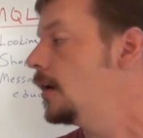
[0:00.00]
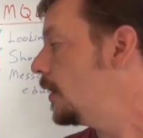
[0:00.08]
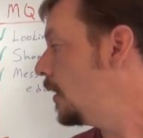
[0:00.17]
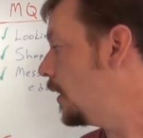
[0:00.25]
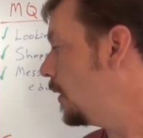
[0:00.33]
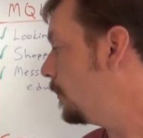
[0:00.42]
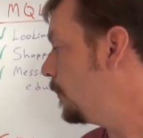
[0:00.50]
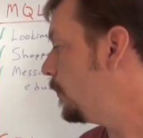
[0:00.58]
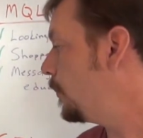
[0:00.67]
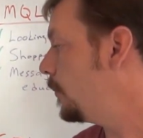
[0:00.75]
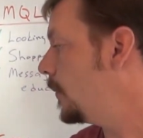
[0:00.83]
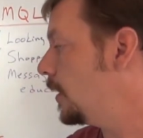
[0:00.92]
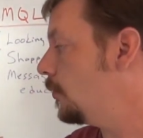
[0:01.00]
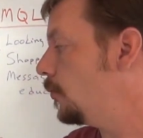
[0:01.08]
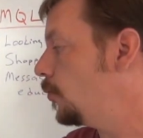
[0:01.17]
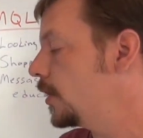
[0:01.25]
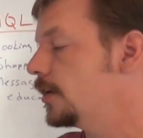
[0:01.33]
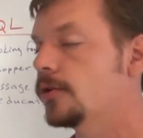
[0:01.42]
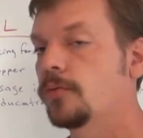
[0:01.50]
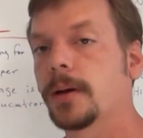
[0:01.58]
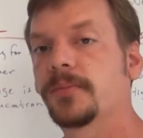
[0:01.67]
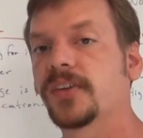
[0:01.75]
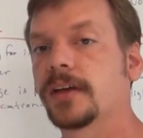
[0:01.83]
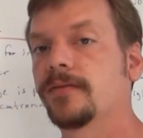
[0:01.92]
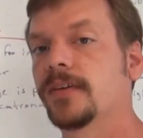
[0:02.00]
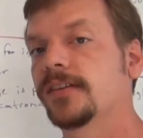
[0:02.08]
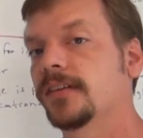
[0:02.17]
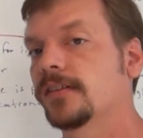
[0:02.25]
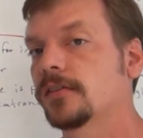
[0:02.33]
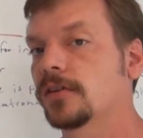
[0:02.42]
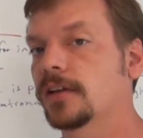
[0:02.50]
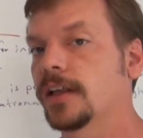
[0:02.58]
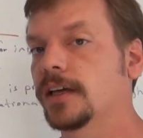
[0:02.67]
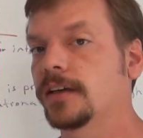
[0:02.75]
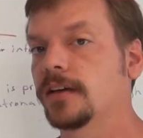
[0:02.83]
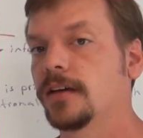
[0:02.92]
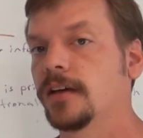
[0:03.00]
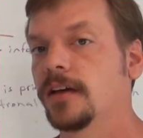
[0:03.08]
What do their website visits look like?